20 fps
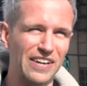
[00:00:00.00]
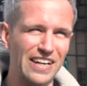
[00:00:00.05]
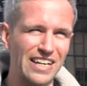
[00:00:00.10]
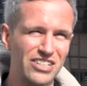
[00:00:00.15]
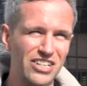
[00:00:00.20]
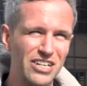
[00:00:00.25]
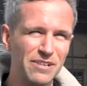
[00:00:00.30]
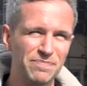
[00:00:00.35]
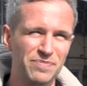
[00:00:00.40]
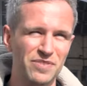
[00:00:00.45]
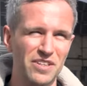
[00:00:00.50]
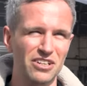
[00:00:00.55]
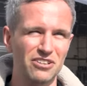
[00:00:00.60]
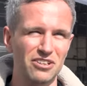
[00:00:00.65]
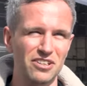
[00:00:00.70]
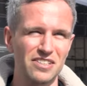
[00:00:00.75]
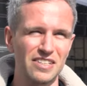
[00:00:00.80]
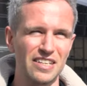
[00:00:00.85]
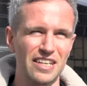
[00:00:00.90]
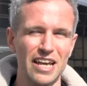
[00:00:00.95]
of energy
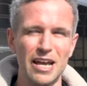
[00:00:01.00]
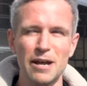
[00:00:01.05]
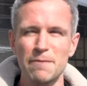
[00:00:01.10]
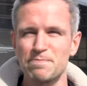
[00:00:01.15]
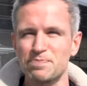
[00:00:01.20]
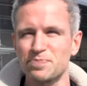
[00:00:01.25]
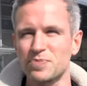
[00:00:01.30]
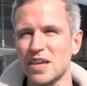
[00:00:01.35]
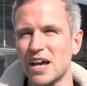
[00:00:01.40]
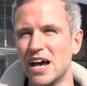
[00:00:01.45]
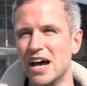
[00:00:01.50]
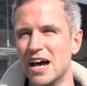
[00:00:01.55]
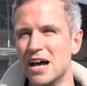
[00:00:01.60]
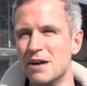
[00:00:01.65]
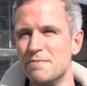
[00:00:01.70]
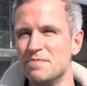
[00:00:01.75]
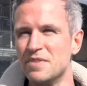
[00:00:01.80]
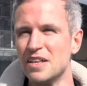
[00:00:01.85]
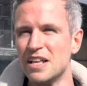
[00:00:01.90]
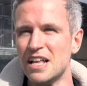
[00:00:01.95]
across the year,
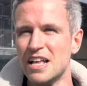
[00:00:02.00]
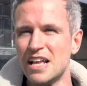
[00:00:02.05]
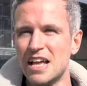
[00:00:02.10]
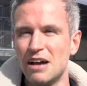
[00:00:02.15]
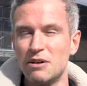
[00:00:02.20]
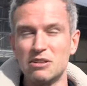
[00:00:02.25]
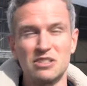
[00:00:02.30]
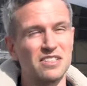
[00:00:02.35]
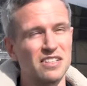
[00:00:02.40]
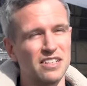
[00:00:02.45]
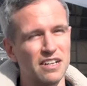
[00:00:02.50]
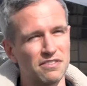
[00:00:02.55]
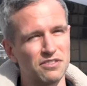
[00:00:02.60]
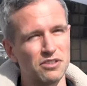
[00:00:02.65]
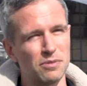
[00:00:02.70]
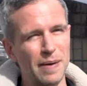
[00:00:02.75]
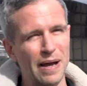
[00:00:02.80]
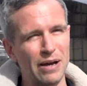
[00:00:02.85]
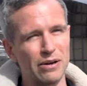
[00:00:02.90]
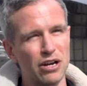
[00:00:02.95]
which is enough
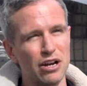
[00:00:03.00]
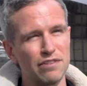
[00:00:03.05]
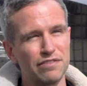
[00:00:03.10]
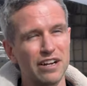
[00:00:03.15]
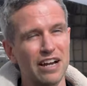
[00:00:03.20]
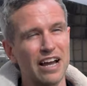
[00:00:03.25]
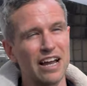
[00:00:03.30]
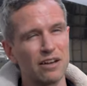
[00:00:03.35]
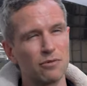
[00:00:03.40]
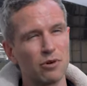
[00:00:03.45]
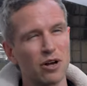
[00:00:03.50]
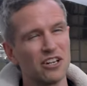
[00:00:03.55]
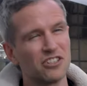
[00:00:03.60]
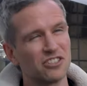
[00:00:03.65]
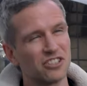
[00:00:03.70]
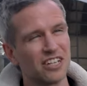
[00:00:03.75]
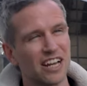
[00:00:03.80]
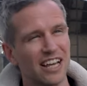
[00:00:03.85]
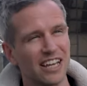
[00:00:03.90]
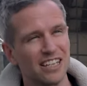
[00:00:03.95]
to power over
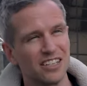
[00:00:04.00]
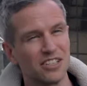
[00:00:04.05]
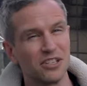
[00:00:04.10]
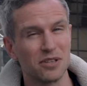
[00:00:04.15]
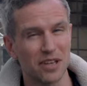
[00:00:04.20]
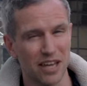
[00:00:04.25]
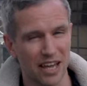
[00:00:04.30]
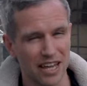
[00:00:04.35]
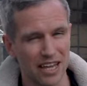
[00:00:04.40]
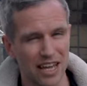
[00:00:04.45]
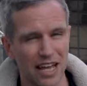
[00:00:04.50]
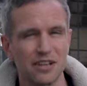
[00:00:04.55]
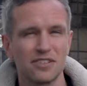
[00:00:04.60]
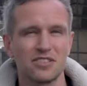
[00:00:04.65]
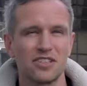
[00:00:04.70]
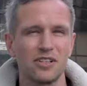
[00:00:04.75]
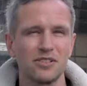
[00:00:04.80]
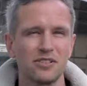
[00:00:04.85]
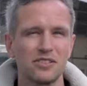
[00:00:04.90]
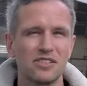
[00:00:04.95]
108 UK
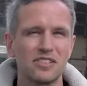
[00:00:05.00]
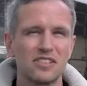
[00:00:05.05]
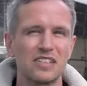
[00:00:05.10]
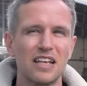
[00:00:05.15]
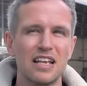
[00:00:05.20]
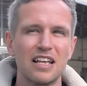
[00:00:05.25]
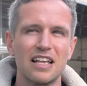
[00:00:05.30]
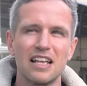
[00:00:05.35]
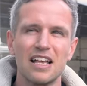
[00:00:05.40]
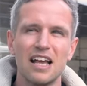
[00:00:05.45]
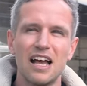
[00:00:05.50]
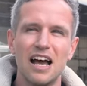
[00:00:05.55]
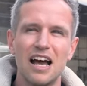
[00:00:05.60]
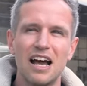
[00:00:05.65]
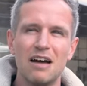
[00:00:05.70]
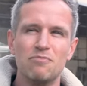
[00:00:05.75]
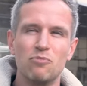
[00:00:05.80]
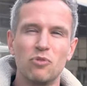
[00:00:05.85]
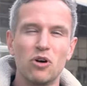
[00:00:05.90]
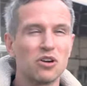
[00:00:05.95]
households.
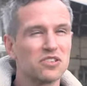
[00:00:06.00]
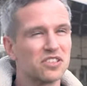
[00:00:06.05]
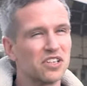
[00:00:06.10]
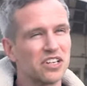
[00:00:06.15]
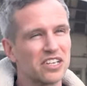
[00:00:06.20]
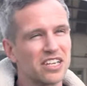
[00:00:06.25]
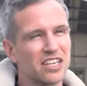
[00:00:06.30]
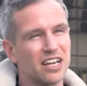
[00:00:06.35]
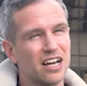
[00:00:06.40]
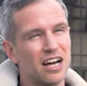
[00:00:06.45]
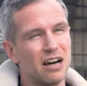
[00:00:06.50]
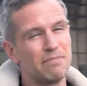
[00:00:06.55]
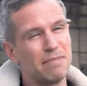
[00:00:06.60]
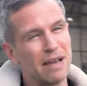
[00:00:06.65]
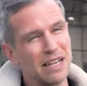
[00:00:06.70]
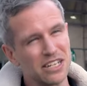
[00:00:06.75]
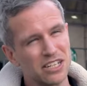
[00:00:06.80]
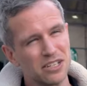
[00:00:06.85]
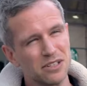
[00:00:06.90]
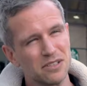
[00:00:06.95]
We're also looking at our
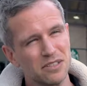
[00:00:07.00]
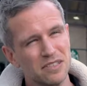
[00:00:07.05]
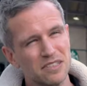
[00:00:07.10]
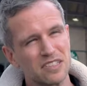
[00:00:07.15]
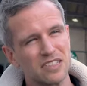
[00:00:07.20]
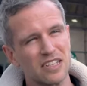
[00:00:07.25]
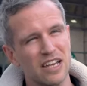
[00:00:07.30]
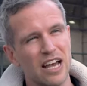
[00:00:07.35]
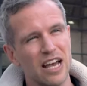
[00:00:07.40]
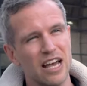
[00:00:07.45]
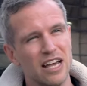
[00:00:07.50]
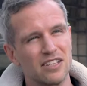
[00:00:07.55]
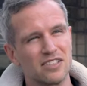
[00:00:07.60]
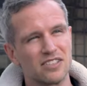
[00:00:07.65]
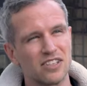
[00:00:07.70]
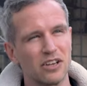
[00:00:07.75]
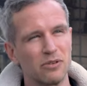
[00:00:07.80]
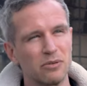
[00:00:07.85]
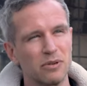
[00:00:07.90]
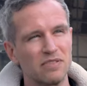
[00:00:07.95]
menus.
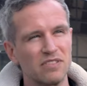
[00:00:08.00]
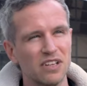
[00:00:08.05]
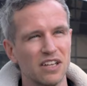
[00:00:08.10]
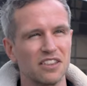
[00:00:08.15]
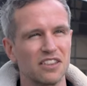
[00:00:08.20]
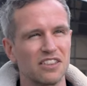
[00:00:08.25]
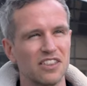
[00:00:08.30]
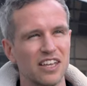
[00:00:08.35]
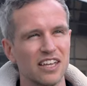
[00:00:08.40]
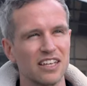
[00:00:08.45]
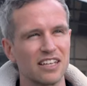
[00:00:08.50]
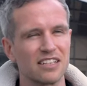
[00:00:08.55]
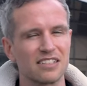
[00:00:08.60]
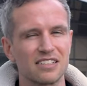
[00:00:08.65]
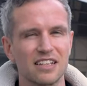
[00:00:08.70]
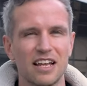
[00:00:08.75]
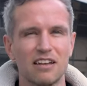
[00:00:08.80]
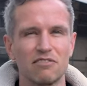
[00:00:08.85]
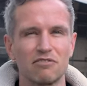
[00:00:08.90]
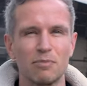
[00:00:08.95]
So we've done
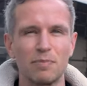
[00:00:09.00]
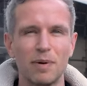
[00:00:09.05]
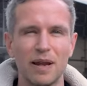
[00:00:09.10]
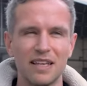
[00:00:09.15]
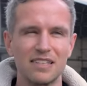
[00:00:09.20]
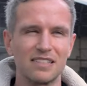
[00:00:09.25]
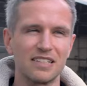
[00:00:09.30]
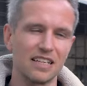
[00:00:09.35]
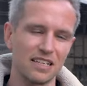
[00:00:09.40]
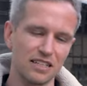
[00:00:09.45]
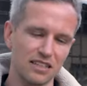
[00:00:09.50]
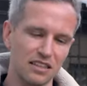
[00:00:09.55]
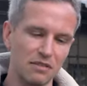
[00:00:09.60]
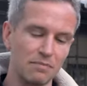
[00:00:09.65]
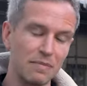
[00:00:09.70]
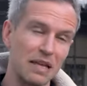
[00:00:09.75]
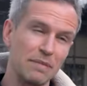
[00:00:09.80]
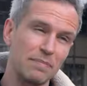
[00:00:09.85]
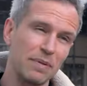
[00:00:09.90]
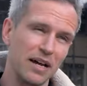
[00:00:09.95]
things like replacing
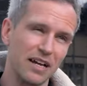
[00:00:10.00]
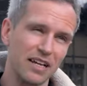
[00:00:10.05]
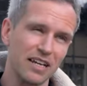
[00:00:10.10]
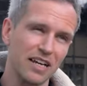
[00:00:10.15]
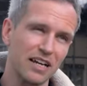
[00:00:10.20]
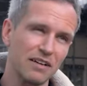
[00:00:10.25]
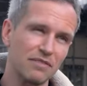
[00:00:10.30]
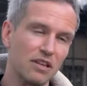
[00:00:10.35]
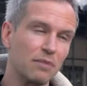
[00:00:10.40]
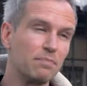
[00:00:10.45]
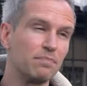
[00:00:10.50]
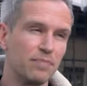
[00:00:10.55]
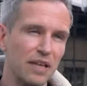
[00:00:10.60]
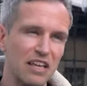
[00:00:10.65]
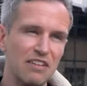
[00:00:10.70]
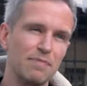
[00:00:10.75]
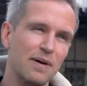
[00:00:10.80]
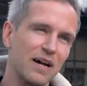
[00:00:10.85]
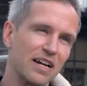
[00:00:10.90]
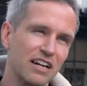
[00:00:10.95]
the beef burger
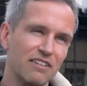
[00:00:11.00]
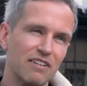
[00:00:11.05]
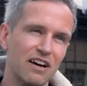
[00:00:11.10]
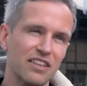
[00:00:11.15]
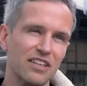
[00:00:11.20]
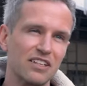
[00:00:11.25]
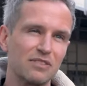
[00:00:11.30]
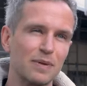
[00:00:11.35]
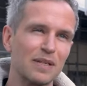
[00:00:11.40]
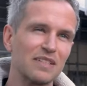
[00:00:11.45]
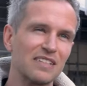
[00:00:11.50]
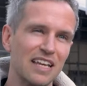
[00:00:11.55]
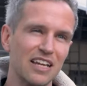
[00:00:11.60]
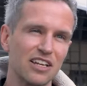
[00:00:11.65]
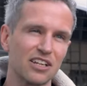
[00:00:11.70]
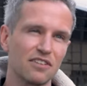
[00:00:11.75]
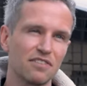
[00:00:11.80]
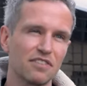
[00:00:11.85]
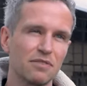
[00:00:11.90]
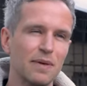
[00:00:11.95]
has been
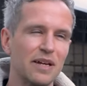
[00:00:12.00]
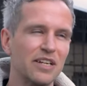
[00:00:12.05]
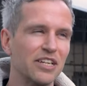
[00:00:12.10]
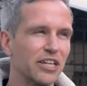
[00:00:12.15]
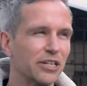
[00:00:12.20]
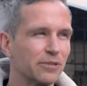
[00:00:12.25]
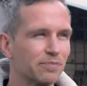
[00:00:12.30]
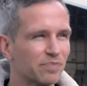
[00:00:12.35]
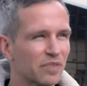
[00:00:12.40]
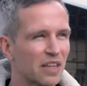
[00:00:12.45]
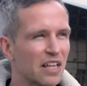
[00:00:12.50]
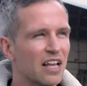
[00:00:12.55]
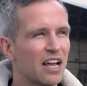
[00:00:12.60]
taken off the menu.